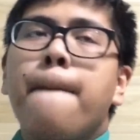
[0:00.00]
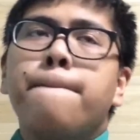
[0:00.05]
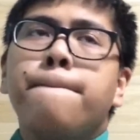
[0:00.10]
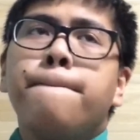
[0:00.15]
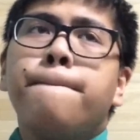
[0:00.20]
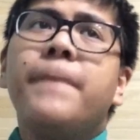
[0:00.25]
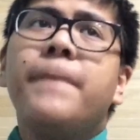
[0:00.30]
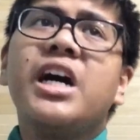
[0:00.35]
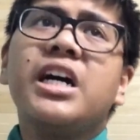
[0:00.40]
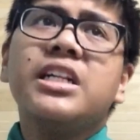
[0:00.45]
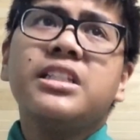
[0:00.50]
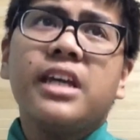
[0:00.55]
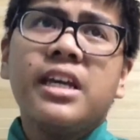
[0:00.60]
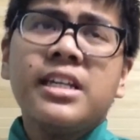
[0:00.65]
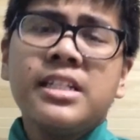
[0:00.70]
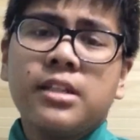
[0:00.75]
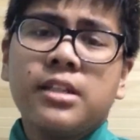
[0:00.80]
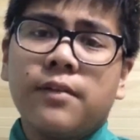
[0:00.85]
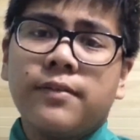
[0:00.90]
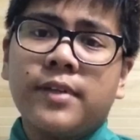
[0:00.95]
But I
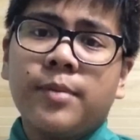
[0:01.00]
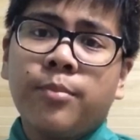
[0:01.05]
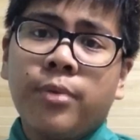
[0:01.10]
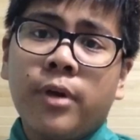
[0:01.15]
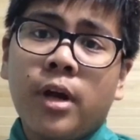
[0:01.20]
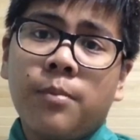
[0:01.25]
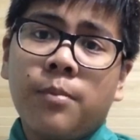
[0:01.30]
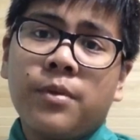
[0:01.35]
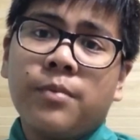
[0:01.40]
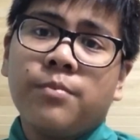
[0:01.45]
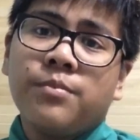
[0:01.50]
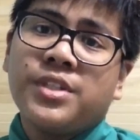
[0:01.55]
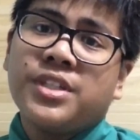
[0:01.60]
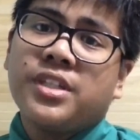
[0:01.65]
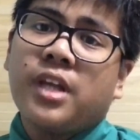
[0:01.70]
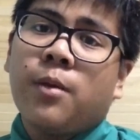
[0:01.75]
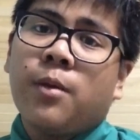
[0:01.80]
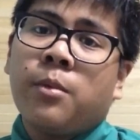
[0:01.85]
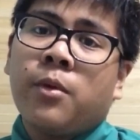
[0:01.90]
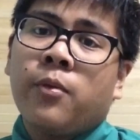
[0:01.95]
solved the problem each
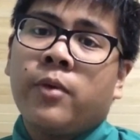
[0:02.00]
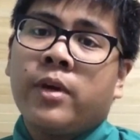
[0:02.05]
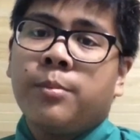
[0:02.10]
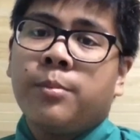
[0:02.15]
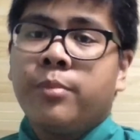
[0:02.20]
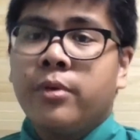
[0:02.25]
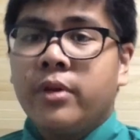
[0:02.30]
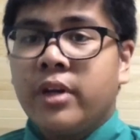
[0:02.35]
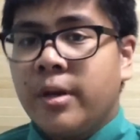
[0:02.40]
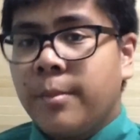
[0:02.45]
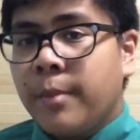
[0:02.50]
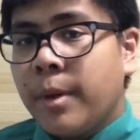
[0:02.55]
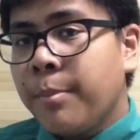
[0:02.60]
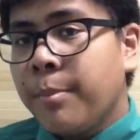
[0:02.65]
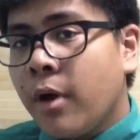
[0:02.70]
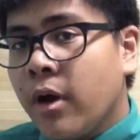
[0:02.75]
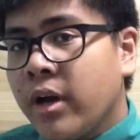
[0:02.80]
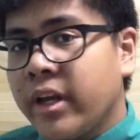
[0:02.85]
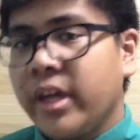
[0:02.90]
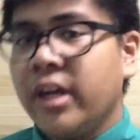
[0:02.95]
time I want to put it in my
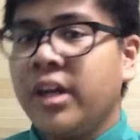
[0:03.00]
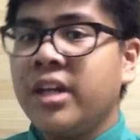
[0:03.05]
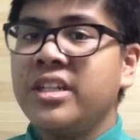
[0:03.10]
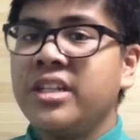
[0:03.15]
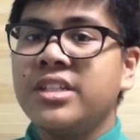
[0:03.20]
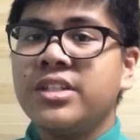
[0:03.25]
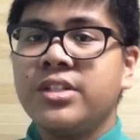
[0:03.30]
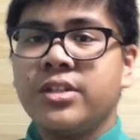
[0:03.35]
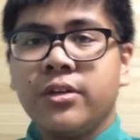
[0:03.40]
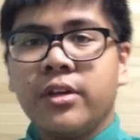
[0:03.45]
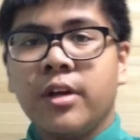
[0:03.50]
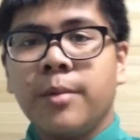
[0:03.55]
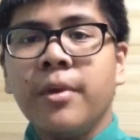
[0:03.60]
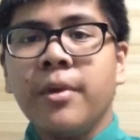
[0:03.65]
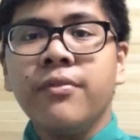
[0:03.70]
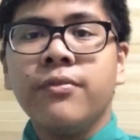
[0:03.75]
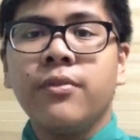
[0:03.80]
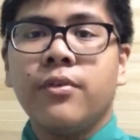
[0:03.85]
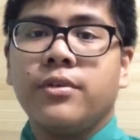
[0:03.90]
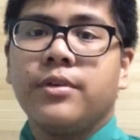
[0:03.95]
pocket, I just turn on
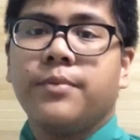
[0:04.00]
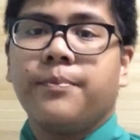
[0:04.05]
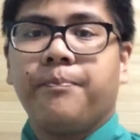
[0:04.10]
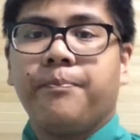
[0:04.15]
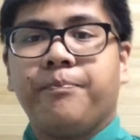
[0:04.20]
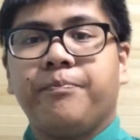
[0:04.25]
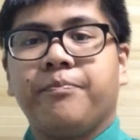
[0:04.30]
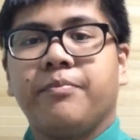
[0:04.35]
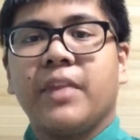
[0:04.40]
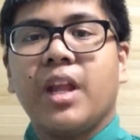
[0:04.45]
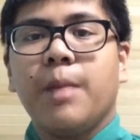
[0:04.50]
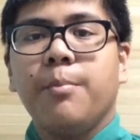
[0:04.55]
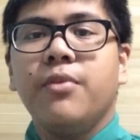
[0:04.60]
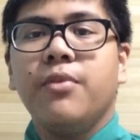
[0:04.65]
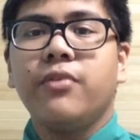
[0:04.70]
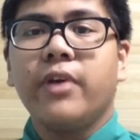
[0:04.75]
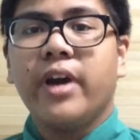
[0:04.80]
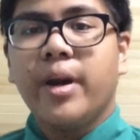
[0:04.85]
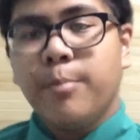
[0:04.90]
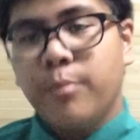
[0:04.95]
my phone
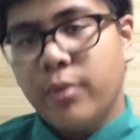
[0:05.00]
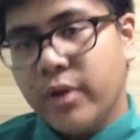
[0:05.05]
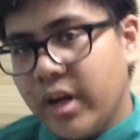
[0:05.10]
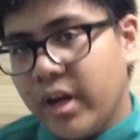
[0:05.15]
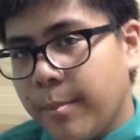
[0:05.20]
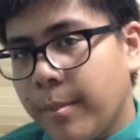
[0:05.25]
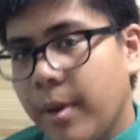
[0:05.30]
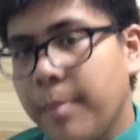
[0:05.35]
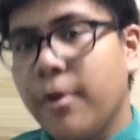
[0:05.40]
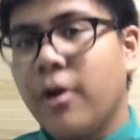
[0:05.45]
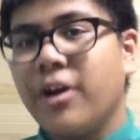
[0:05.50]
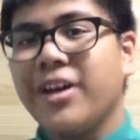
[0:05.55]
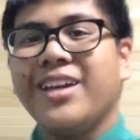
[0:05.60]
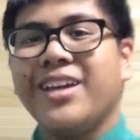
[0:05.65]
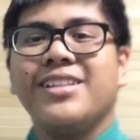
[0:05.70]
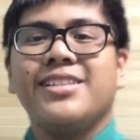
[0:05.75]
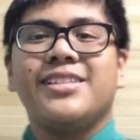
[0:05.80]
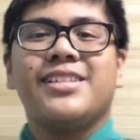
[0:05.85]
before I put it in my pocket.